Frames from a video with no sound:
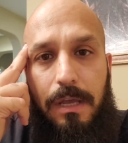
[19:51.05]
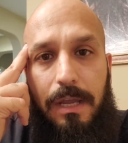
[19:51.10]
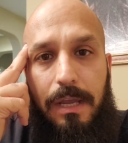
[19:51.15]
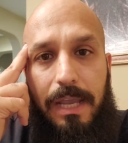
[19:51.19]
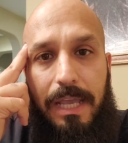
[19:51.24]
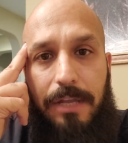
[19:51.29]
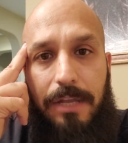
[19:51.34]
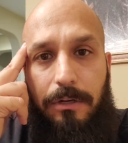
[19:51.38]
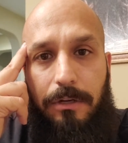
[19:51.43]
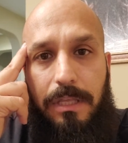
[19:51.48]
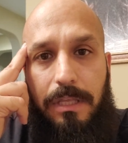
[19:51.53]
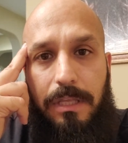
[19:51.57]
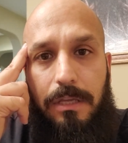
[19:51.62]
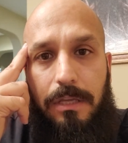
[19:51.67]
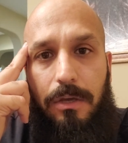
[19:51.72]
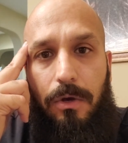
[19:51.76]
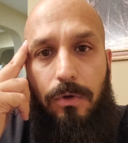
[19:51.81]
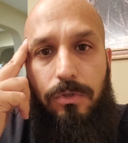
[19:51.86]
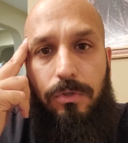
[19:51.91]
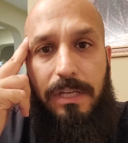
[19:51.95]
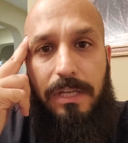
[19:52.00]
and
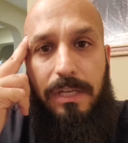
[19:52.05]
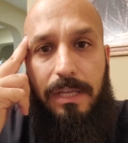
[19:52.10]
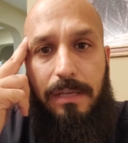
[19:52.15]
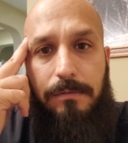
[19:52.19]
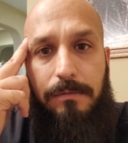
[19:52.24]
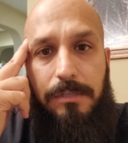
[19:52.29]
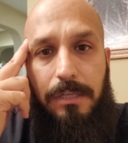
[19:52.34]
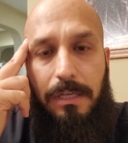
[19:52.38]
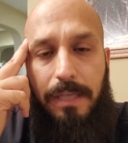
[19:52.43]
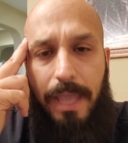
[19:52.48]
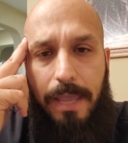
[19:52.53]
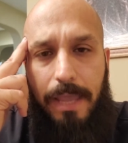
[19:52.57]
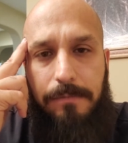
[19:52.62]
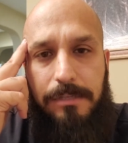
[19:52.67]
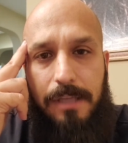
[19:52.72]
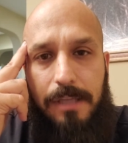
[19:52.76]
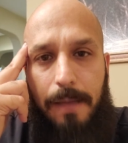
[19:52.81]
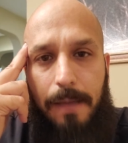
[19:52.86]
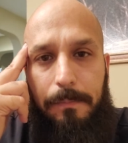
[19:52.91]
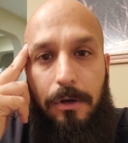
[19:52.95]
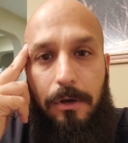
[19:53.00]
Archegos and AMC and
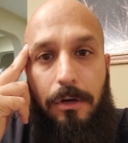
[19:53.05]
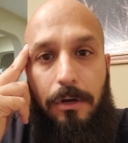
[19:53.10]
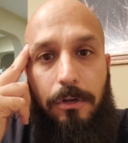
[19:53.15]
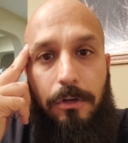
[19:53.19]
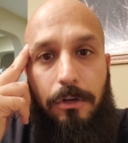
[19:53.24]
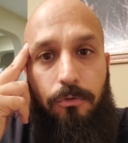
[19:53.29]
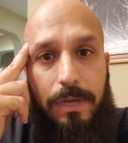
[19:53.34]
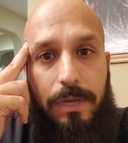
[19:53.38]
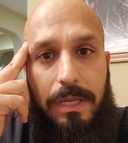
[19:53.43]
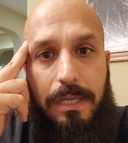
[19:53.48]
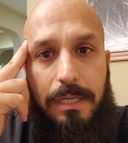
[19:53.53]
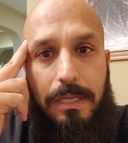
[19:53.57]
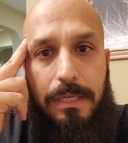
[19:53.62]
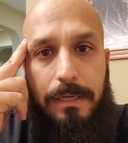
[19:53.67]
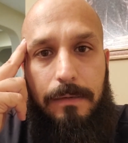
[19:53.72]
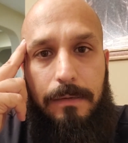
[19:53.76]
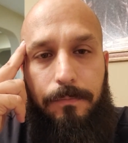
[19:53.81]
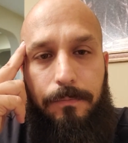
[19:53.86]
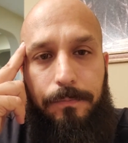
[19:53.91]
GameStop, agreed.